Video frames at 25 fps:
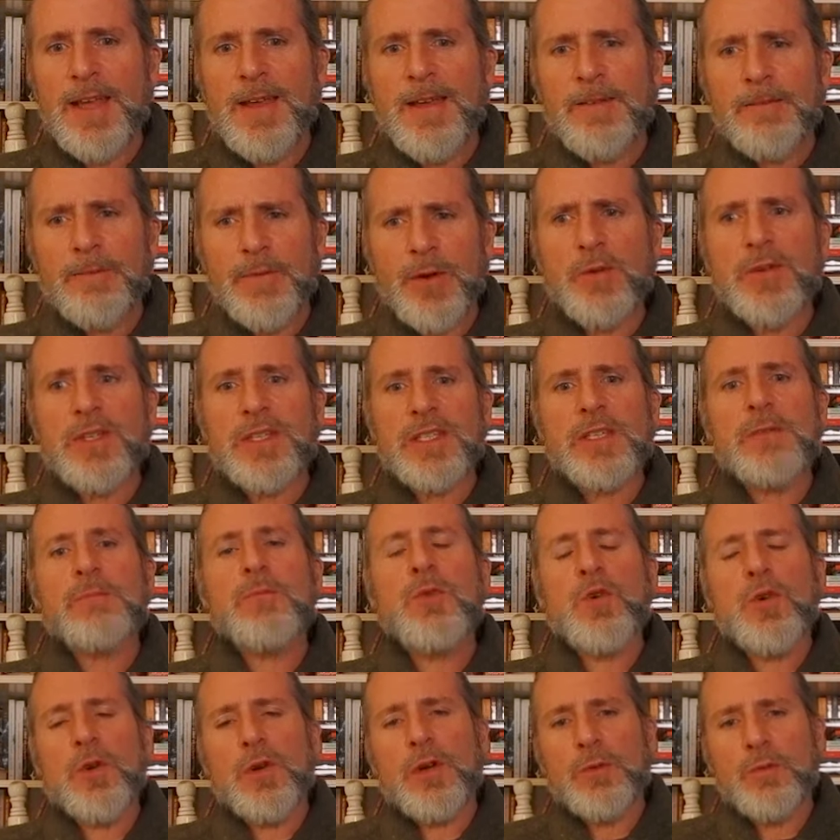focusing
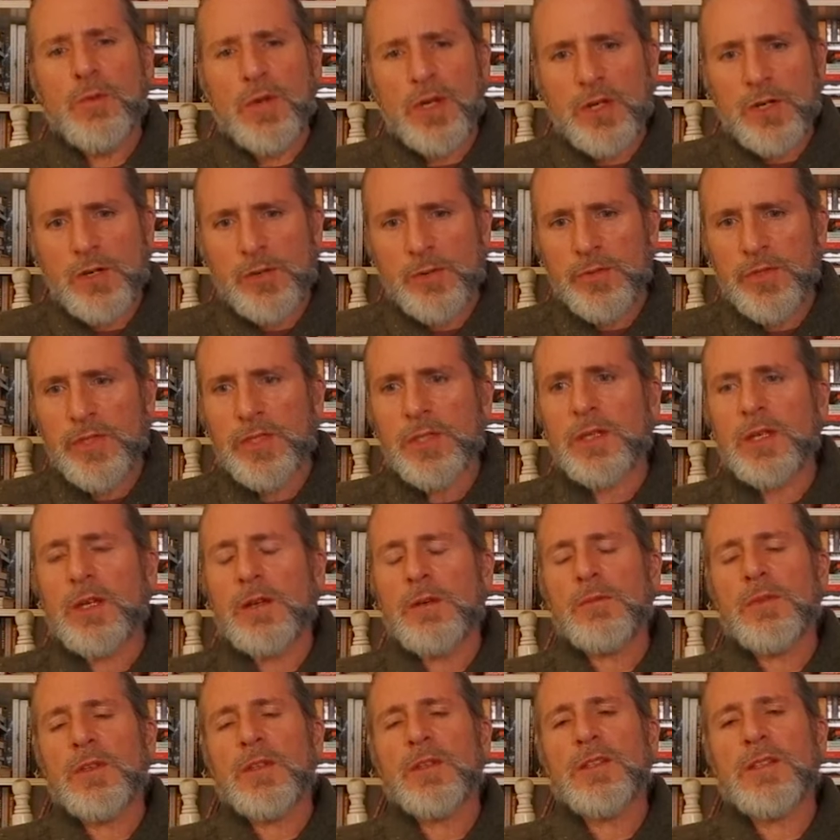more on
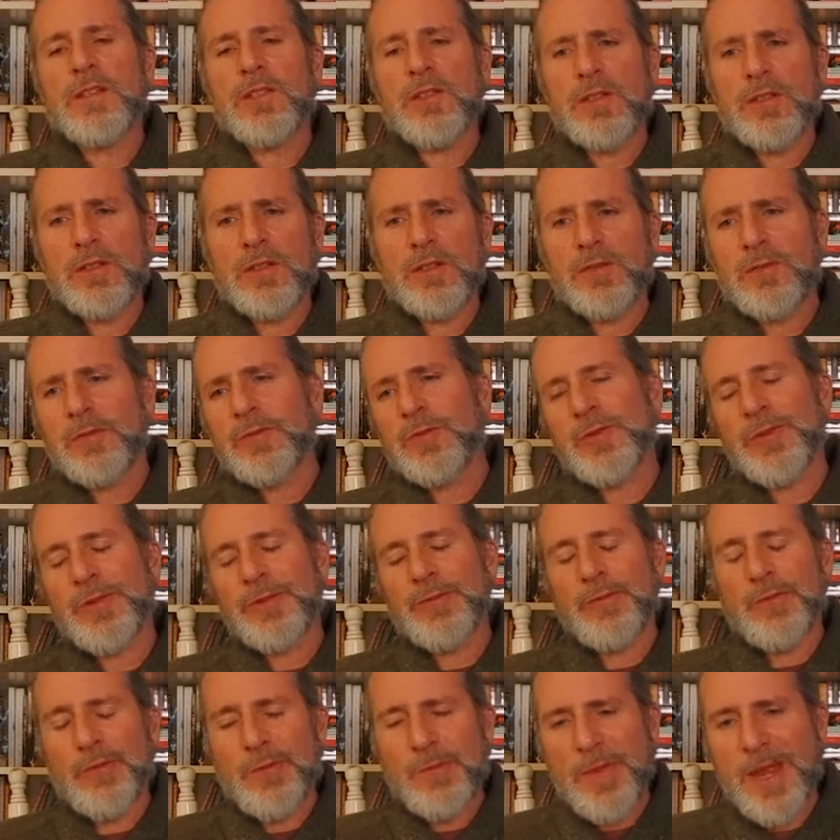Ragusa and this this sort
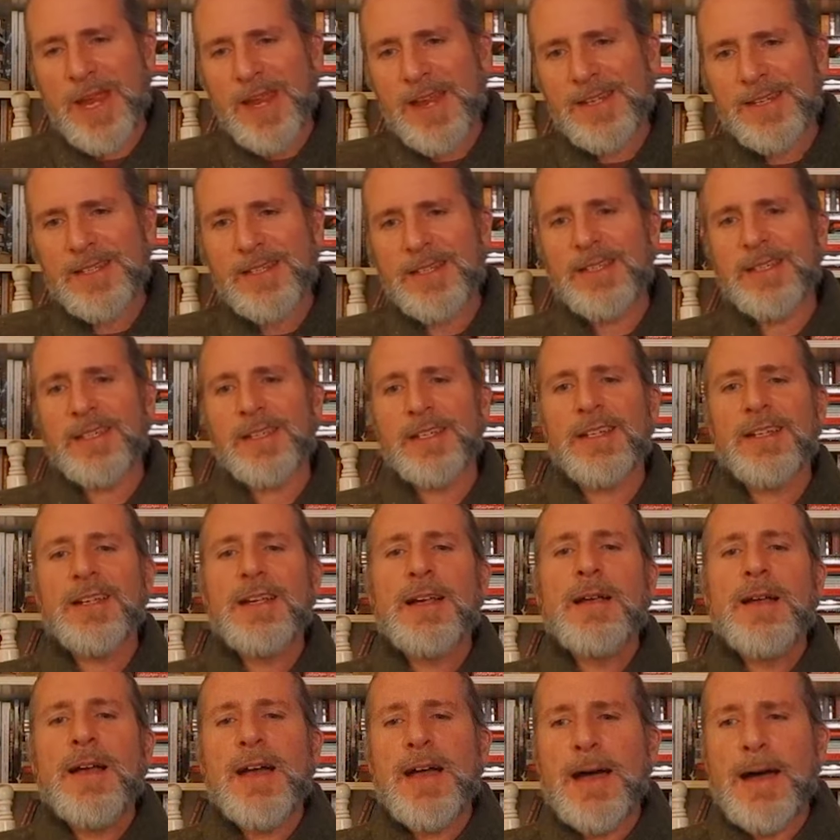of romantic
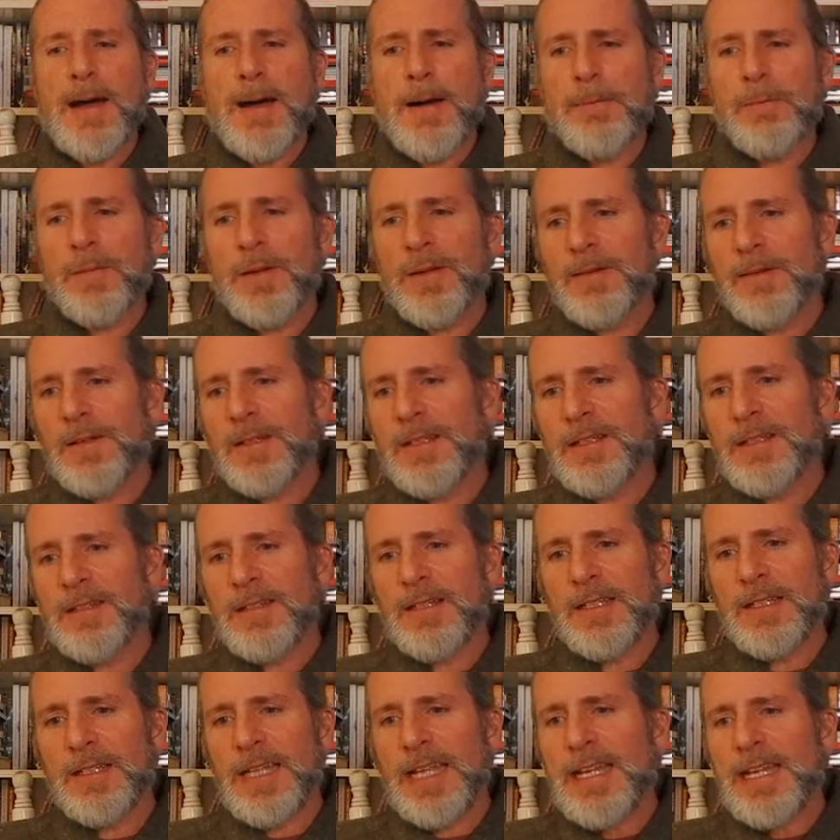um,
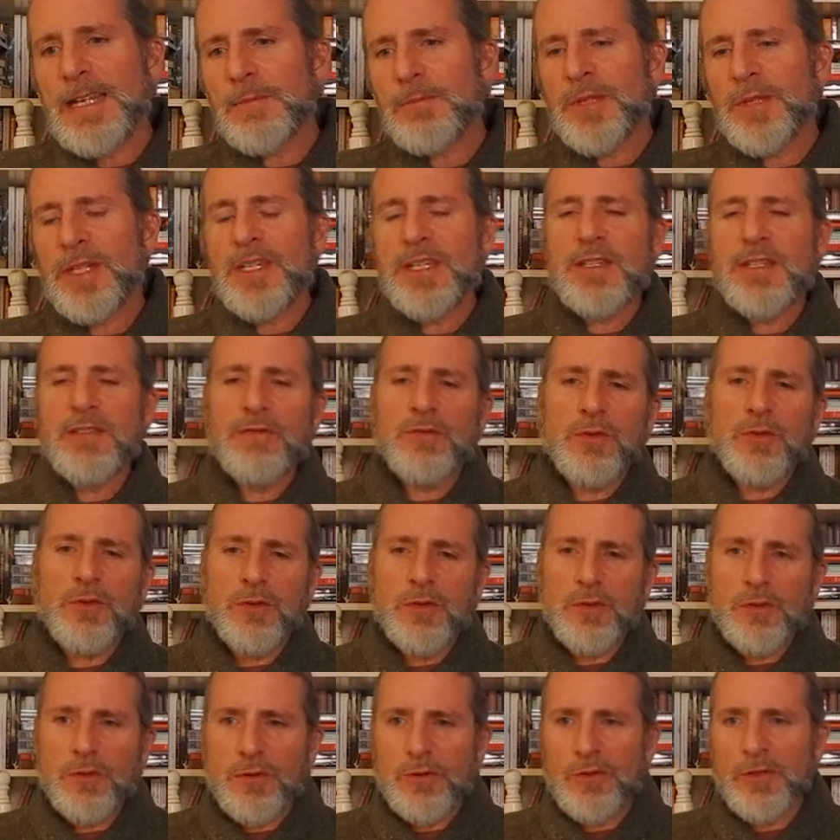late
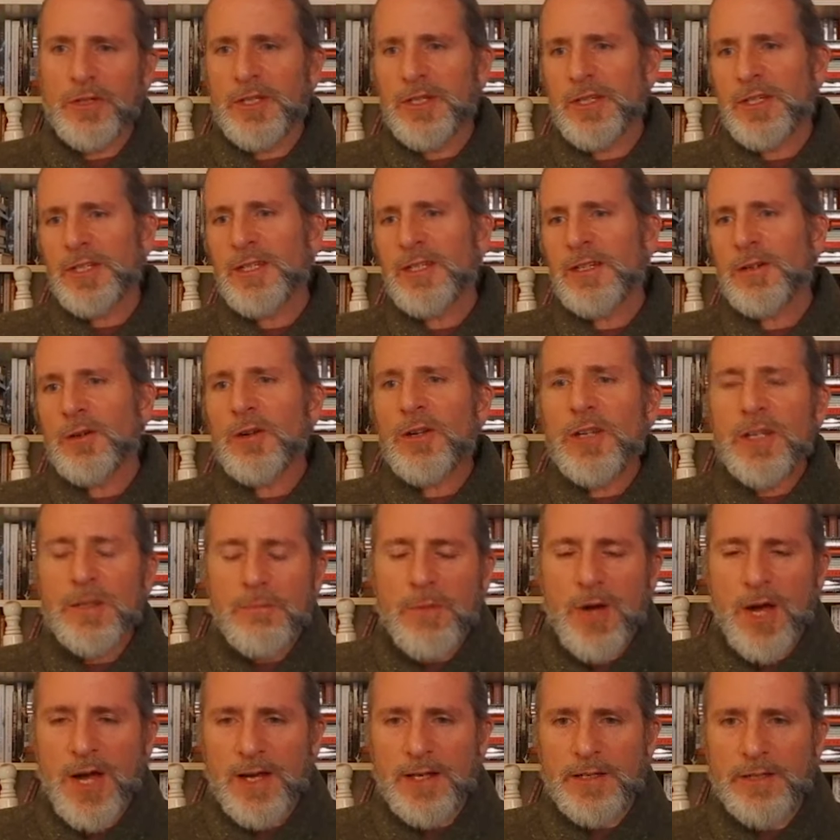medieval early early
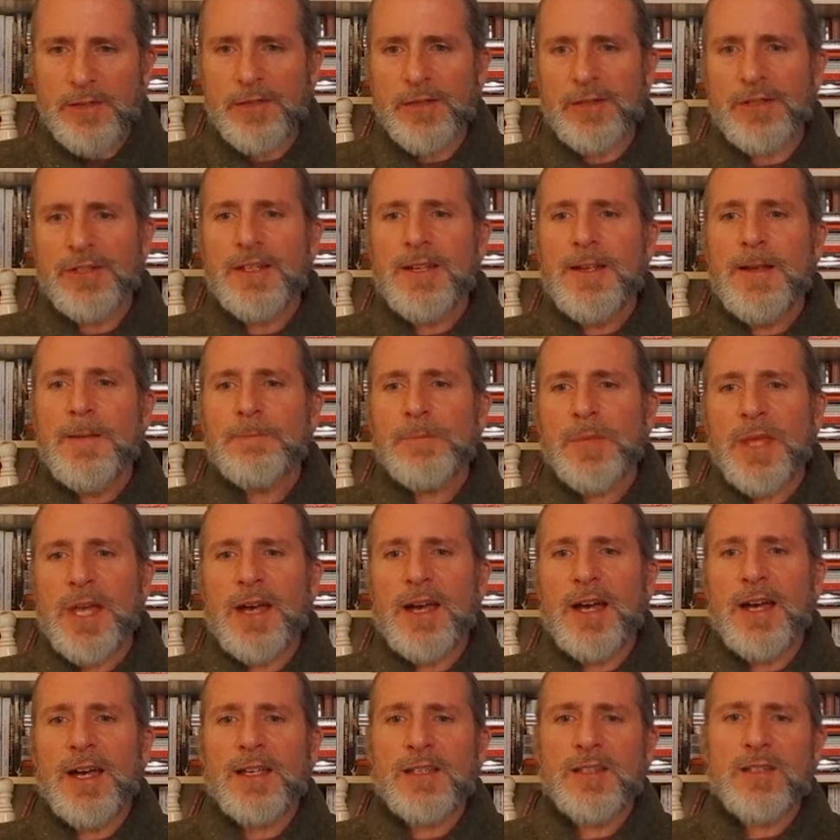modern
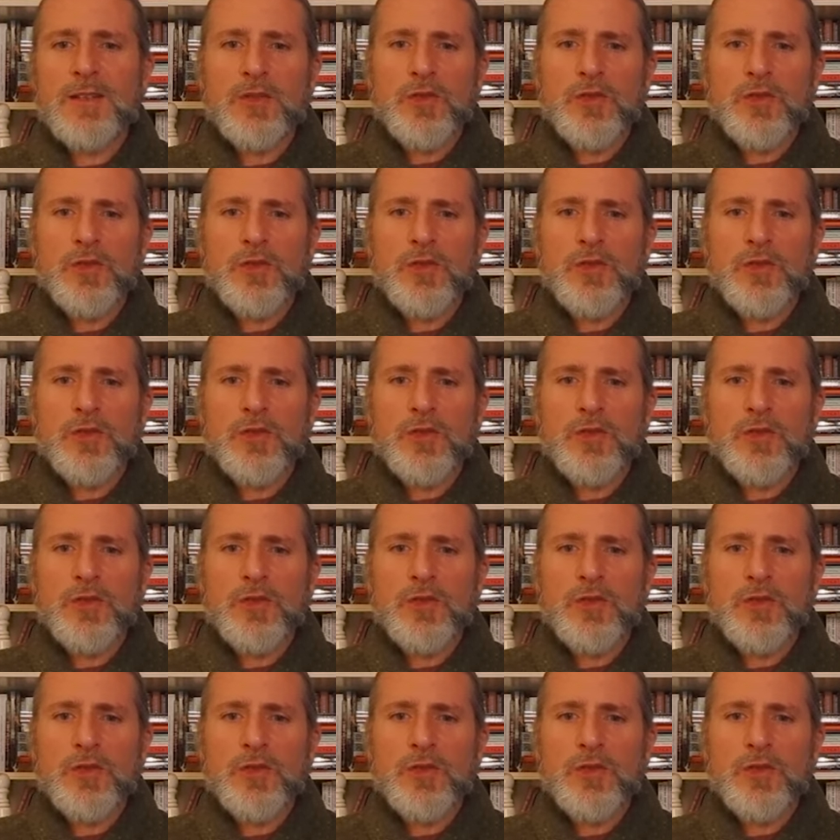uh,